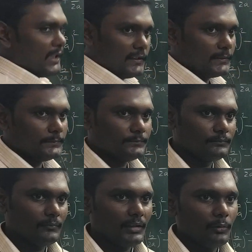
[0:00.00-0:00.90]
means
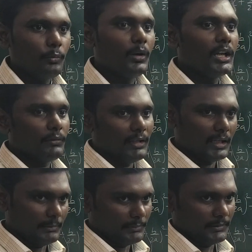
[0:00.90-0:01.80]
what
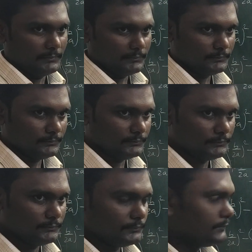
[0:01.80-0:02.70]
will happen.
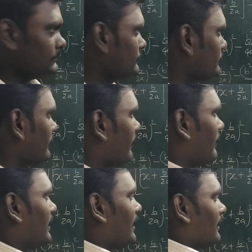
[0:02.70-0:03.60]

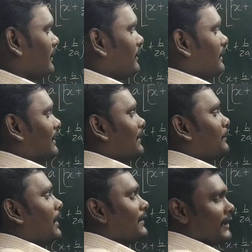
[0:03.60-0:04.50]
Whether
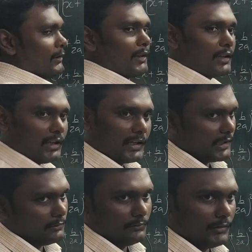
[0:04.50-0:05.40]
this positive or
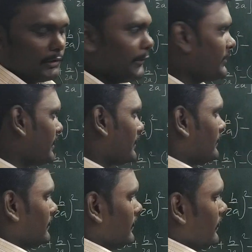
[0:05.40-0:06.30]
negative, we are going to check.
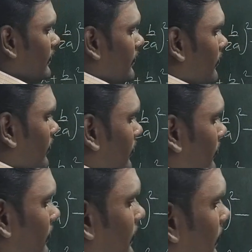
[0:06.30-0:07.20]

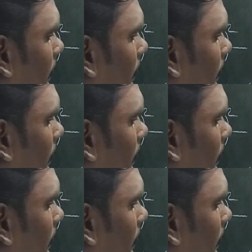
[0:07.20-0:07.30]
So